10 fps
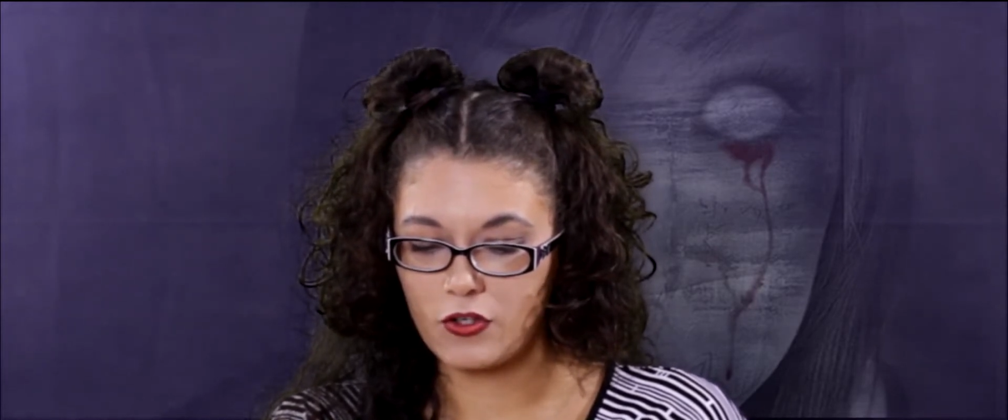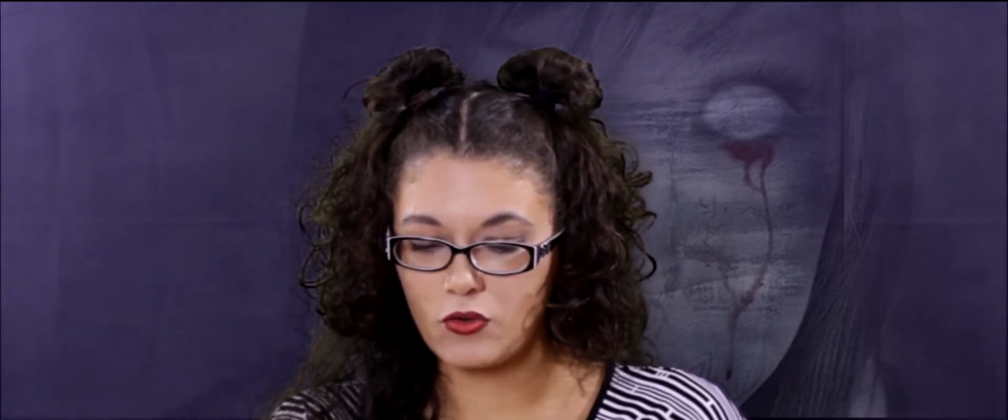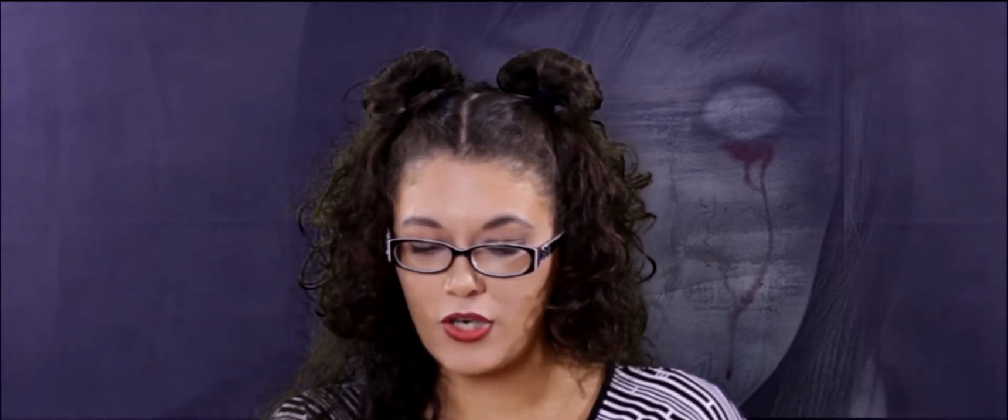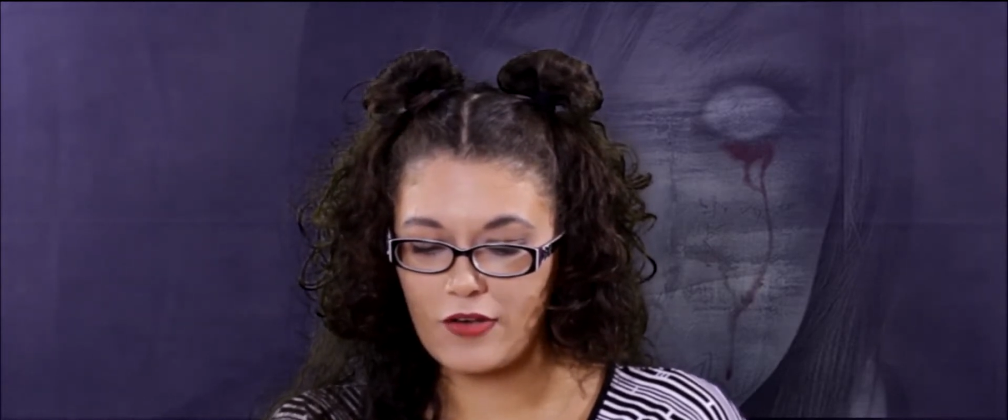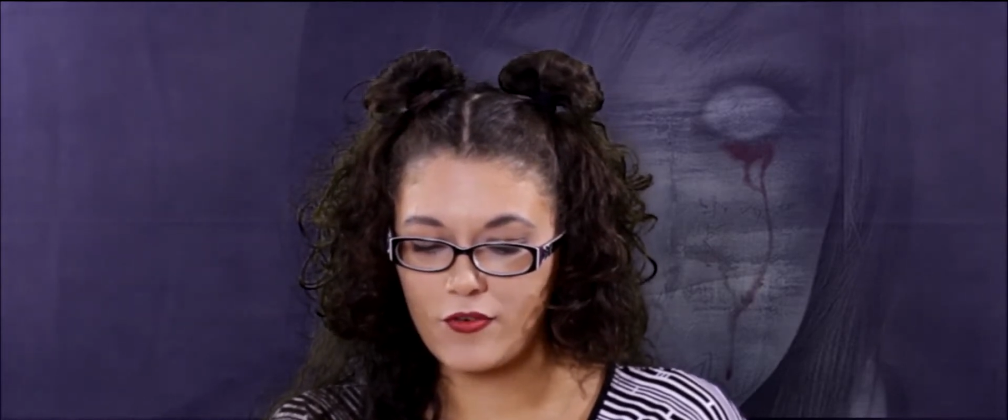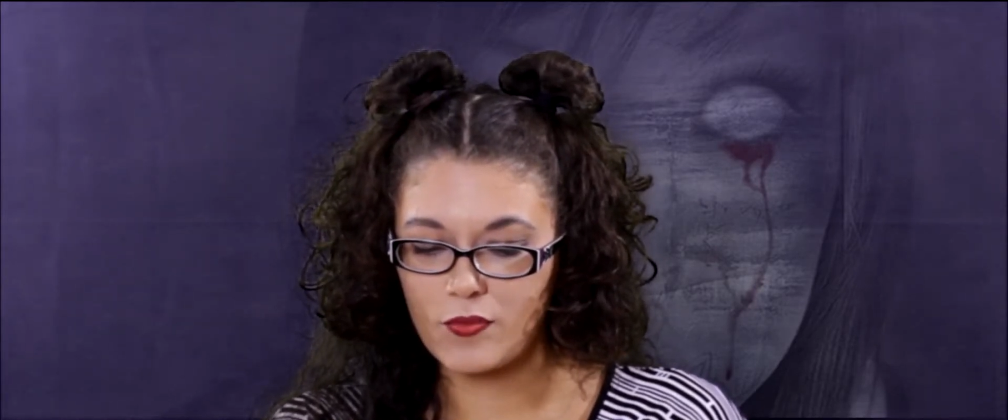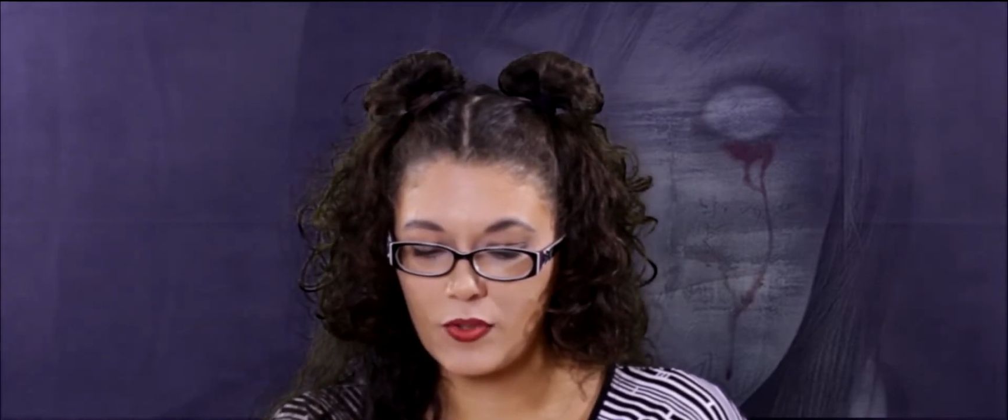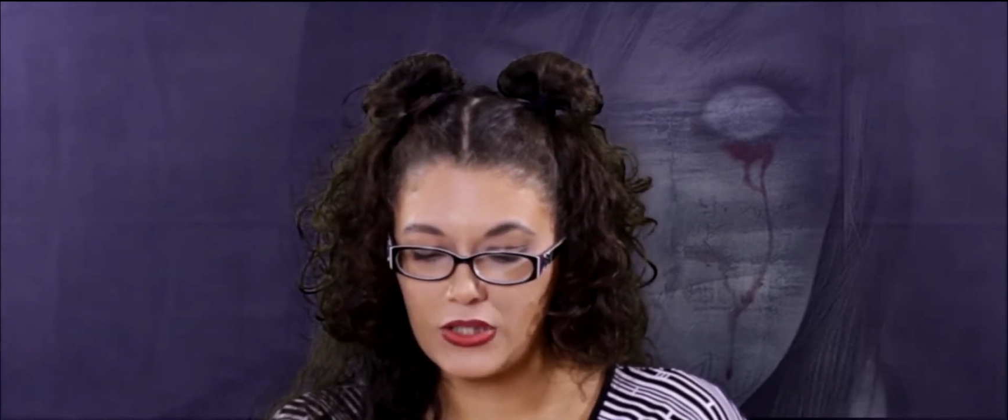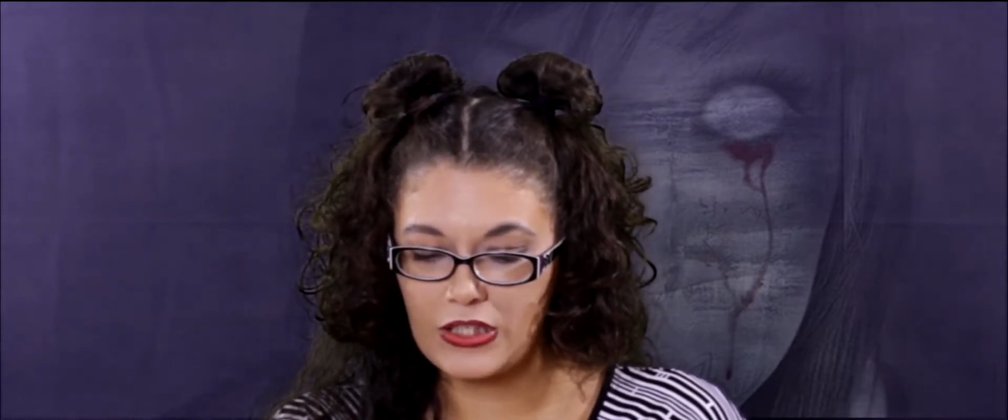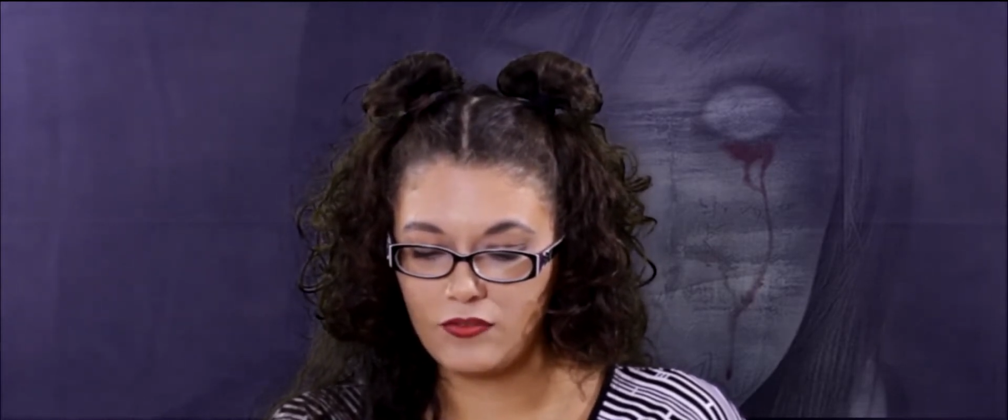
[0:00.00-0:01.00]
You never
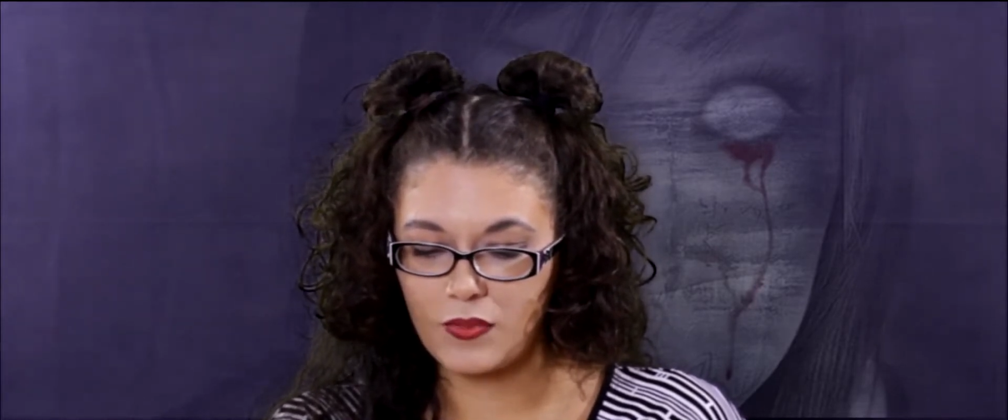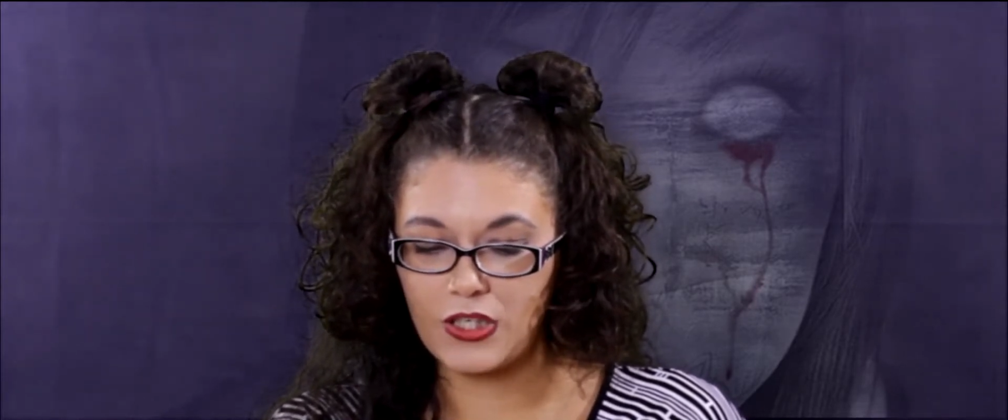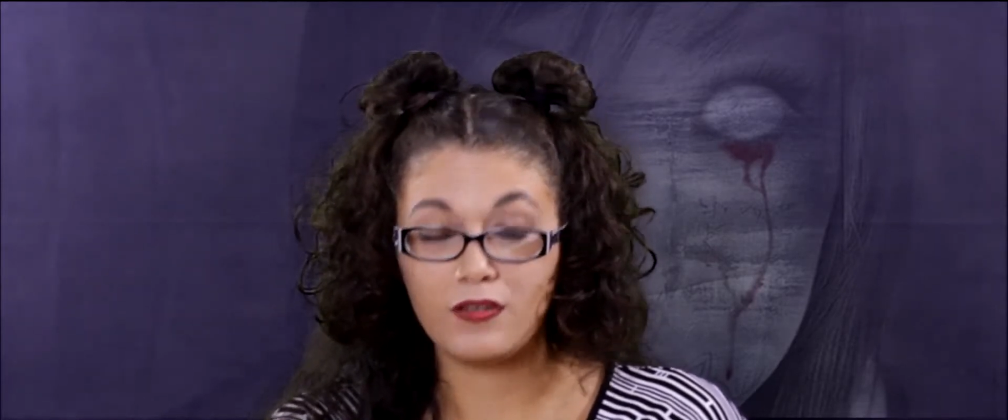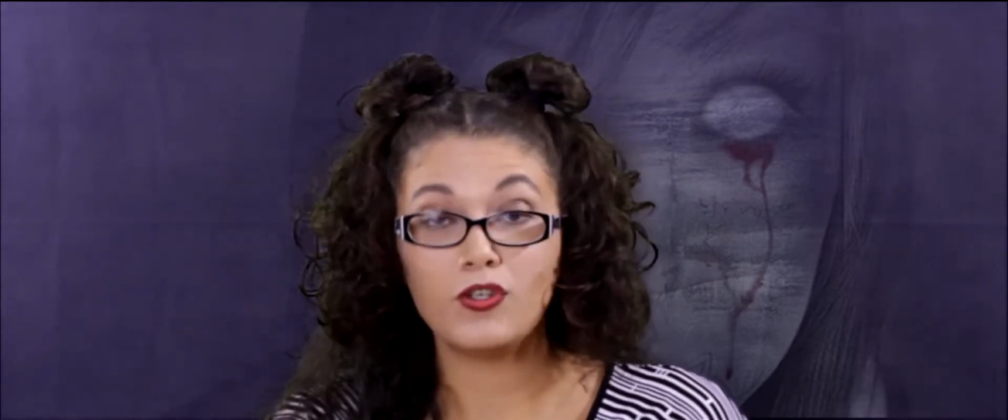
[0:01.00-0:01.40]
believe me.